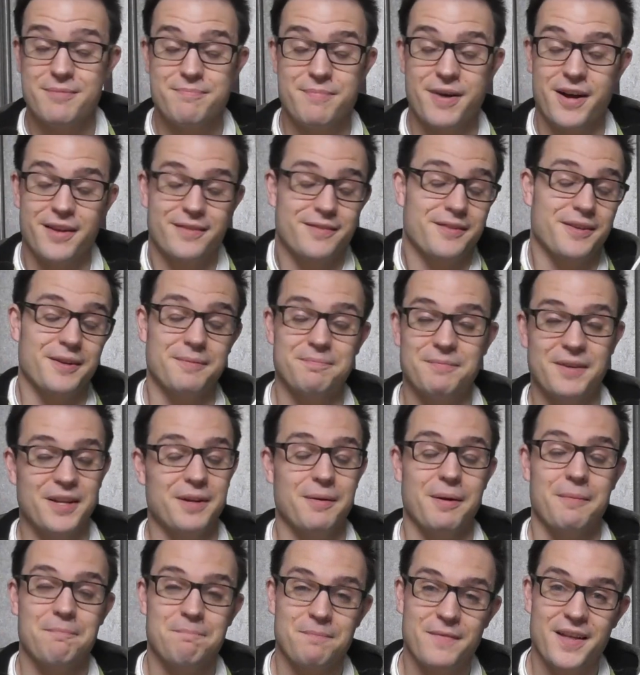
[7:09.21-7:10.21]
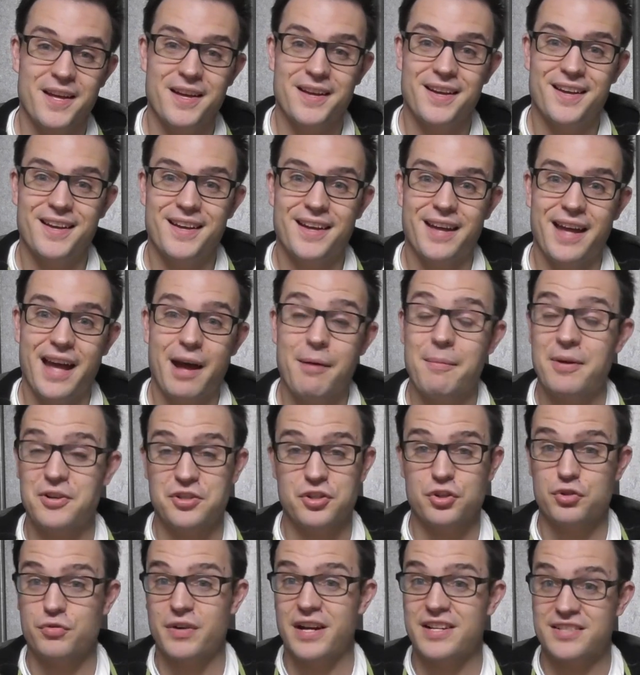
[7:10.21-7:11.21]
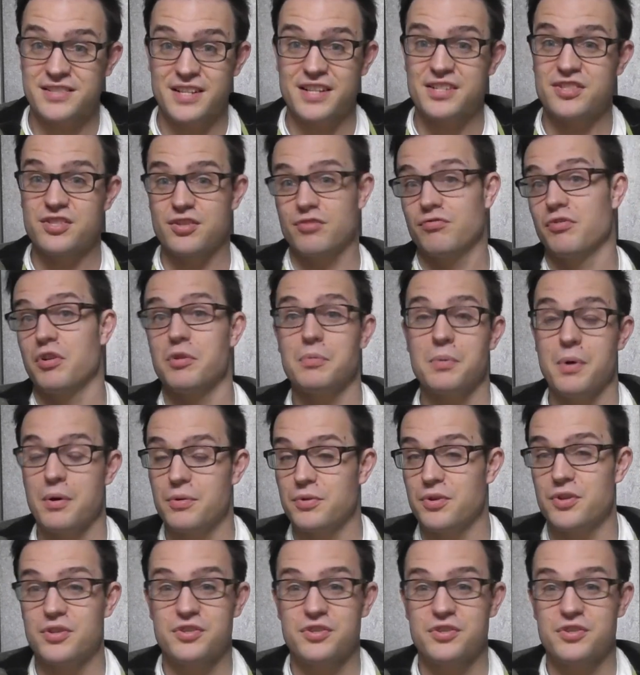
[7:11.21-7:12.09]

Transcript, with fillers: But anyway, how much it translates to real world